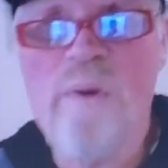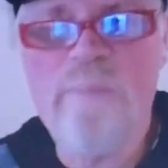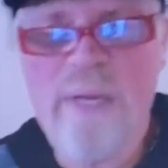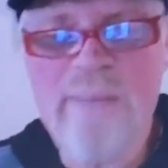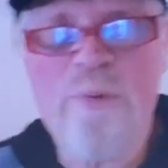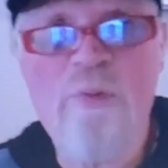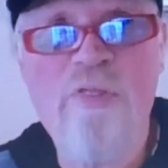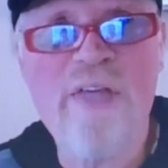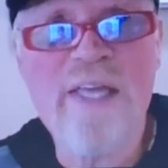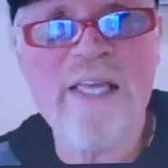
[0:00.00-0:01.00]
people
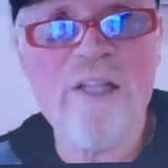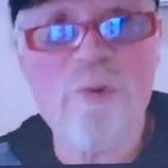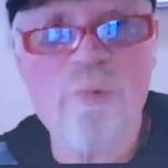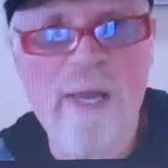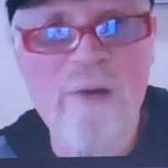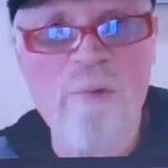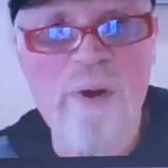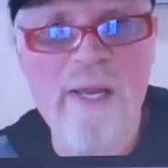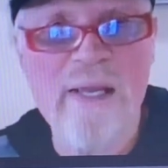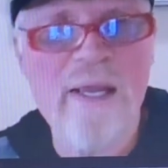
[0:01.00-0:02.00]
thinking the right
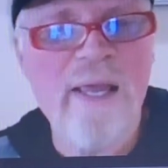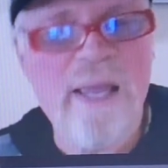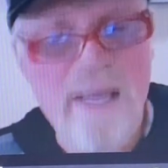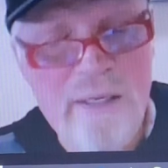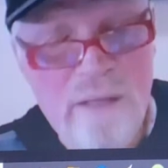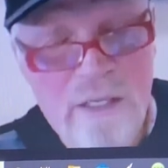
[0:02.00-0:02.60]
way. And